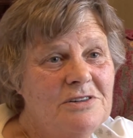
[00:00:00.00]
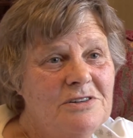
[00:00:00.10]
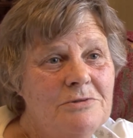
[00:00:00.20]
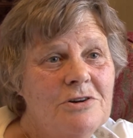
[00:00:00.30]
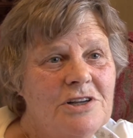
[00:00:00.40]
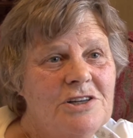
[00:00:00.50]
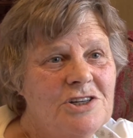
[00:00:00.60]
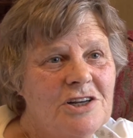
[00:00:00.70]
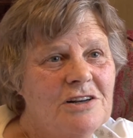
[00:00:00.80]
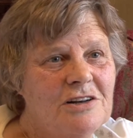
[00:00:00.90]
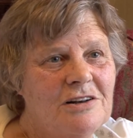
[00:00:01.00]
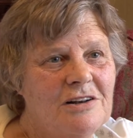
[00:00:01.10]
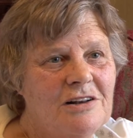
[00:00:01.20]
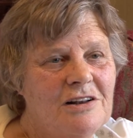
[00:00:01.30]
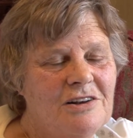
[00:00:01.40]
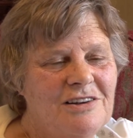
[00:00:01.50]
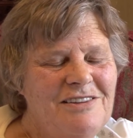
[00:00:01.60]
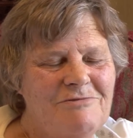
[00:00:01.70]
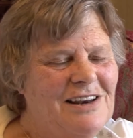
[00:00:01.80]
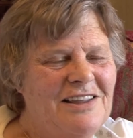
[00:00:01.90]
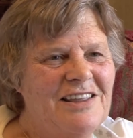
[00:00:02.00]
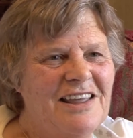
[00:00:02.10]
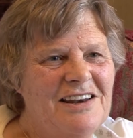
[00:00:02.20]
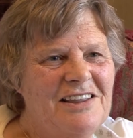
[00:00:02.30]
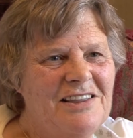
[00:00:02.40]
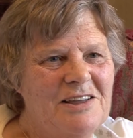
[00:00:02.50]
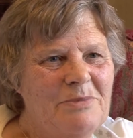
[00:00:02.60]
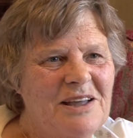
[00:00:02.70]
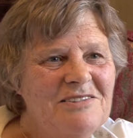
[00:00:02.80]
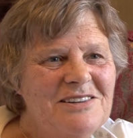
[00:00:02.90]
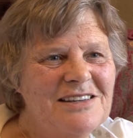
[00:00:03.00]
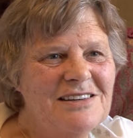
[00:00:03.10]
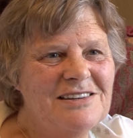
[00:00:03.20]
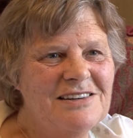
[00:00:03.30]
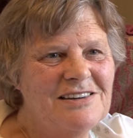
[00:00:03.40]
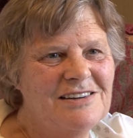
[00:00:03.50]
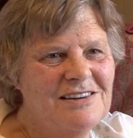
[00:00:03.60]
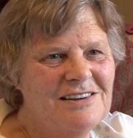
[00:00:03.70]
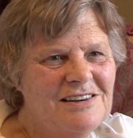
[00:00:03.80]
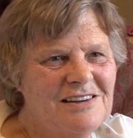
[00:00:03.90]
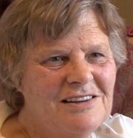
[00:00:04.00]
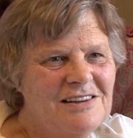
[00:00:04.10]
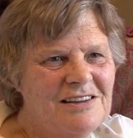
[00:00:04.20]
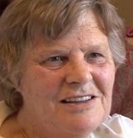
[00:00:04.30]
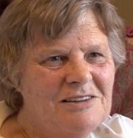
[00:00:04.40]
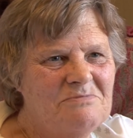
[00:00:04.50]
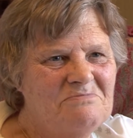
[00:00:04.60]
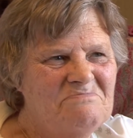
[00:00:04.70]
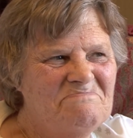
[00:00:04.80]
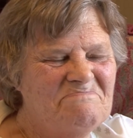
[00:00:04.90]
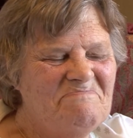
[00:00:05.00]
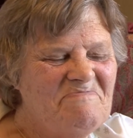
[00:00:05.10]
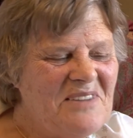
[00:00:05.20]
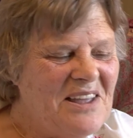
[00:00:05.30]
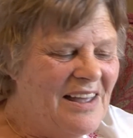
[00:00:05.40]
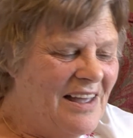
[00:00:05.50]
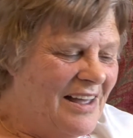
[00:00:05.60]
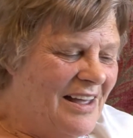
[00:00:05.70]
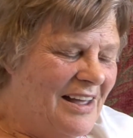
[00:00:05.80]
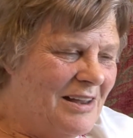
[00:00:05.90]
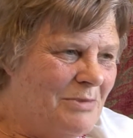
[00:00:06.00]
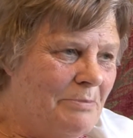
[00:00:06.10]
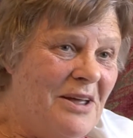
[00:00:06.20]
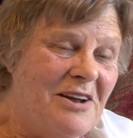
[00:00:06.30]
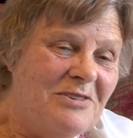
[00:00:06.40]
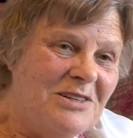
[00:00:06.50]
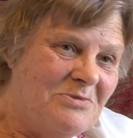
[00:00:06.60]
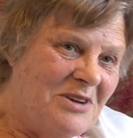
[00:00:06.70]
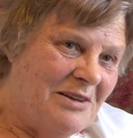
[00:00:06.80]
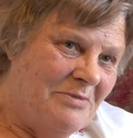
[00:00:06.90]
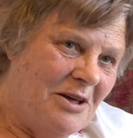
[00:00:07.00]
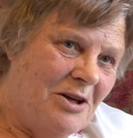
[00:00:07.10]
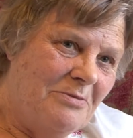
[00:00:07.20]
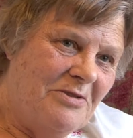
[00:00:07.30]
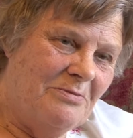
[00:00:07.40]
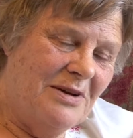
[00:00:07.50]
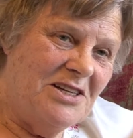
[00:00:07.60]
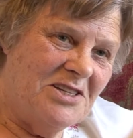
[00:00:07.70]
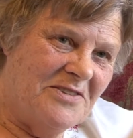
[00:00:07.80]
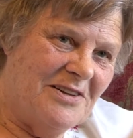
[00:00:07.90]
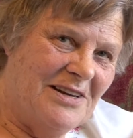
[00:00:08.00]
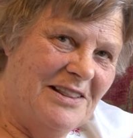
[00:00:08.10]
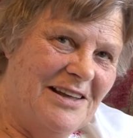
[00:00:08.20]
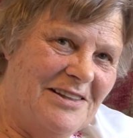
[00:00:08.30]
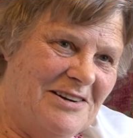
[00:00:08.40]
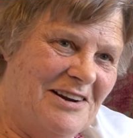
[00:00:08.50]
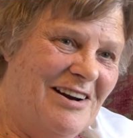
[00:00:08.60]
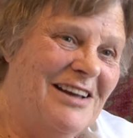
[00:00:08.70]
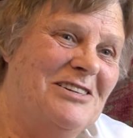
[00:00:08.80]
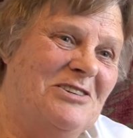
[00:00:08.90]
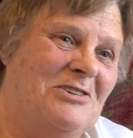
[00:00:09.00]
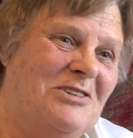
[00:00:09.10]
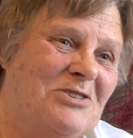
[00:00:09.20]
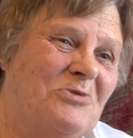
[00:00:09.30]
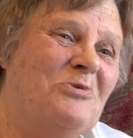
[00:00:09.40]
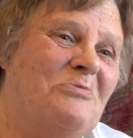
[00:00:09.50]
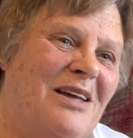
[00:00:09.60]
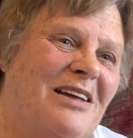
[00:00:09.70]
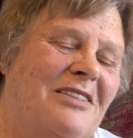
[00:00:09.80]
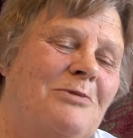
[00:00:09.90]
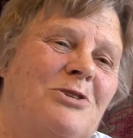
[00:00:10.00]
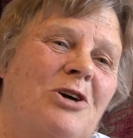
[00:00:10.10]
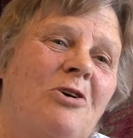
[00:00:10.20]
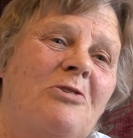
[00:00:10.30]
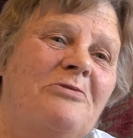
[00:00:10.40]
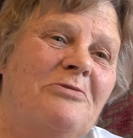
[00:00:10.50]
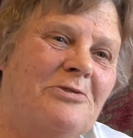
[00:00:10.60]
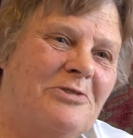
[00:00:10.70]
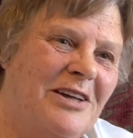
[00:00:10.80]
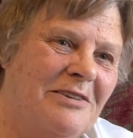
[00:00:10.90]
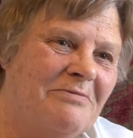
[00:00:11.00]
to Roddage. I didn't really think anything about it. And my parents were coming home from Lichfield in the other direction and saw me, and there was a convoy.